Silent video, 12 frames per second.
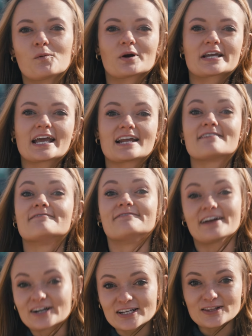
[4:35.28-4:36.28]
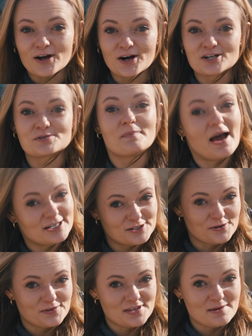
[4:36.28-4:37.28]
working at a very large
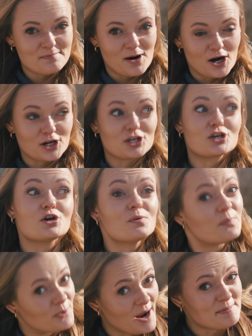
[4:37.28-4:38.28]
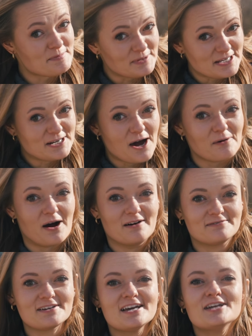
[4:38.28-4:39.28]
magical theme park you probably know of,
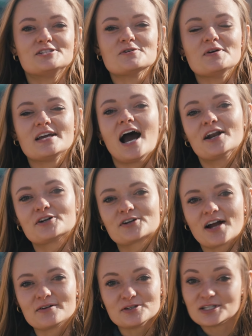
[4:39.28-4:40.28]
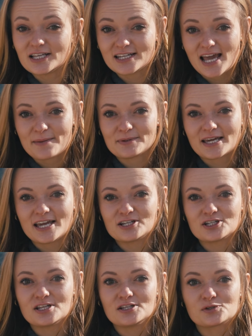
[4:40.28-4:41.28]
doing underground utility
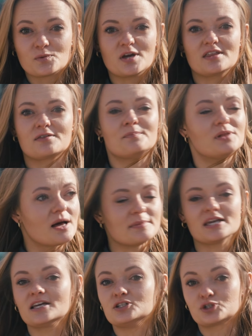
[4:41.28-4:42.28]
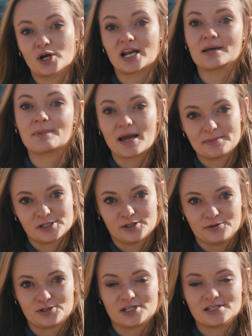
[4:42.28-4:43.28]
applications with plumbing and draining pipe
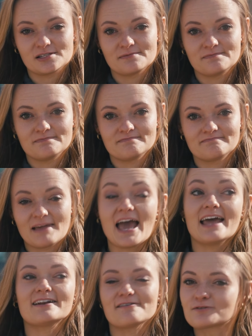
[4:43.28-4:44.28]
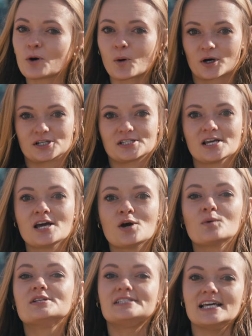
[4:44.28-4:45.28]
solutions. And of course,
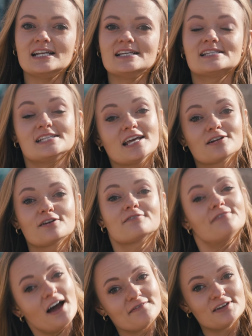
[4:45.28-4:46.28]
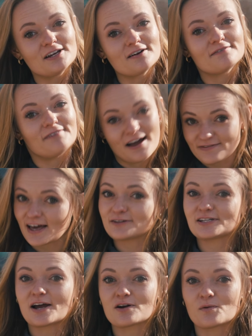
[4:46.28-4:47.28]
with Sany's standard 5-year,
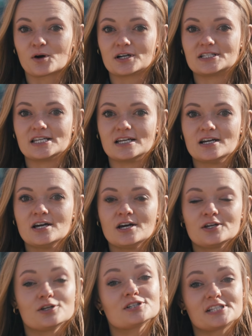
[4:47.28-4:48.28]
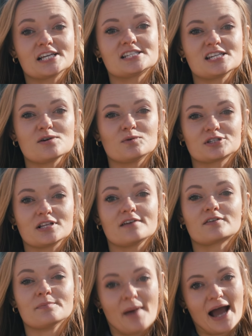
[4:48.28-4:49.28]
5,000-hour warranty, your 60 will
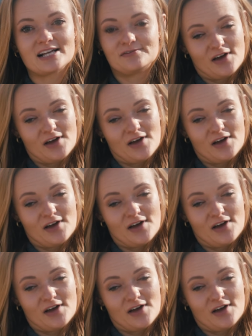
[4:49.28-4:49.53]
deliver max